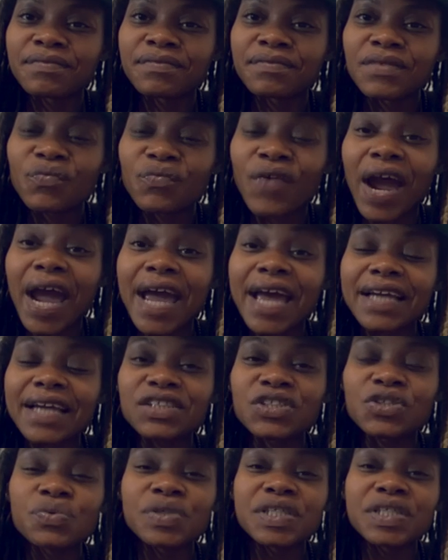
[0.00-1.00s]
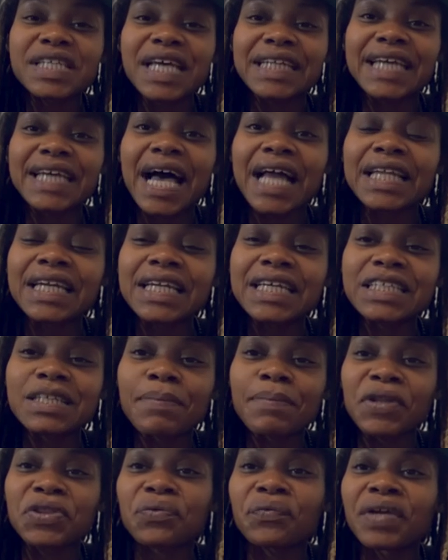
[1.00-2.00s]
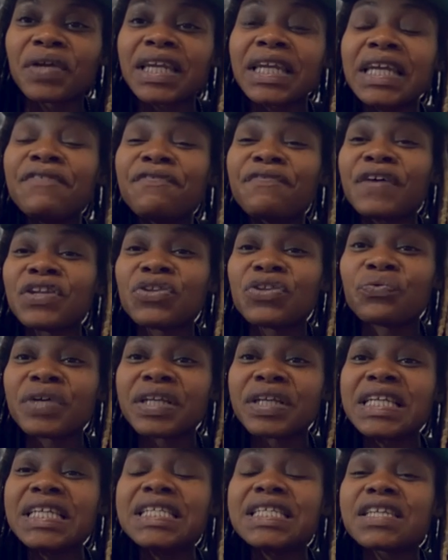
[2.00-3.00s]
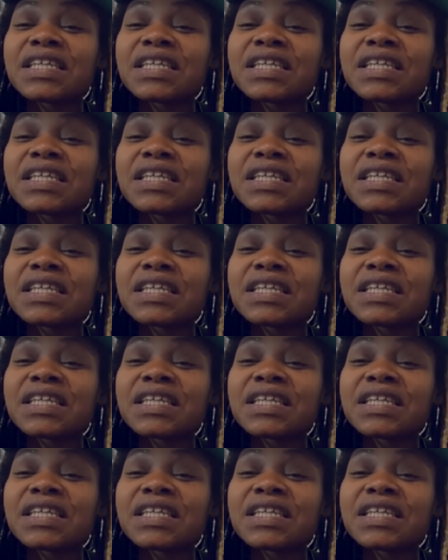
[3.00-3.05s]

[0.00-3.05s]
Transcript: Right? Suicidality is about the relief and the release